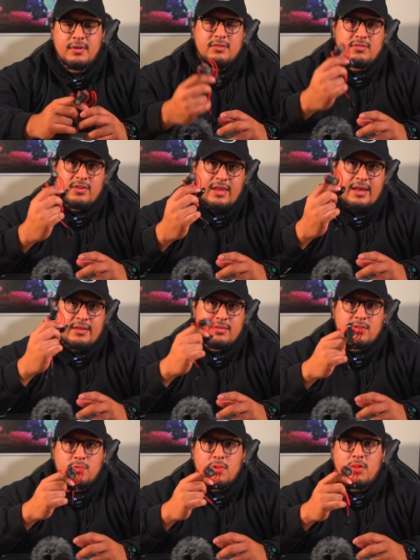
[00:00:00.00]
So yeah,
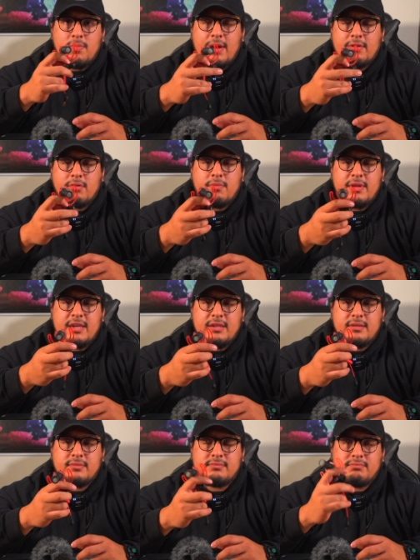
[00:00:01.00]
the Rode Micro
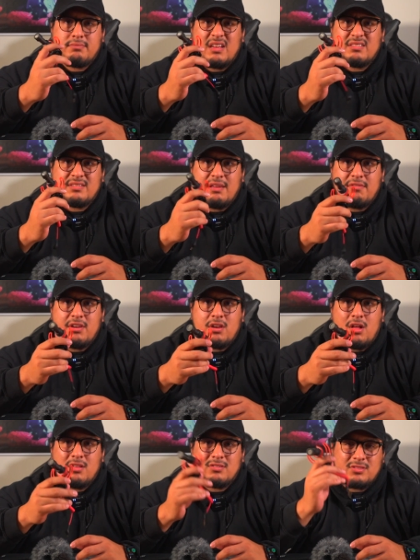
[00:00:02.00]
Mini, about
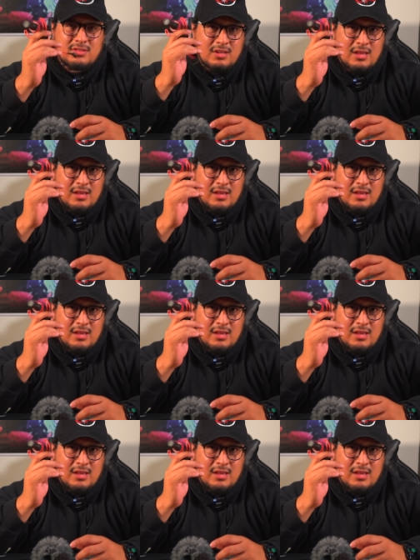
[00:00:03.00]
$70